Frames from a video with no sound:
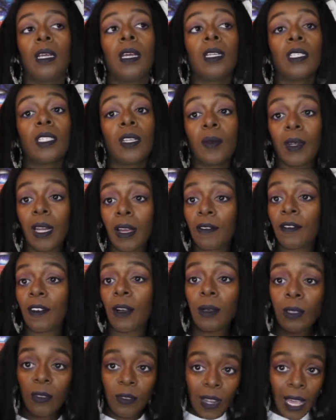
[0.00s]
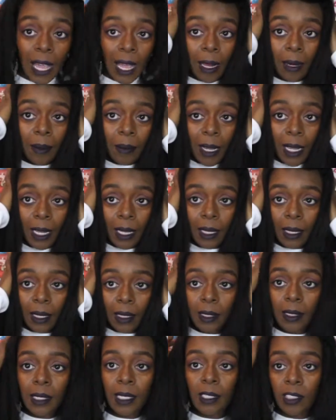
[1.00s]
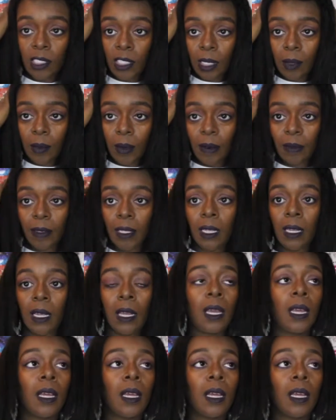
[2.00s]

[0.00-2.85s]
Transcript: So when I first flat ironed my hair in January,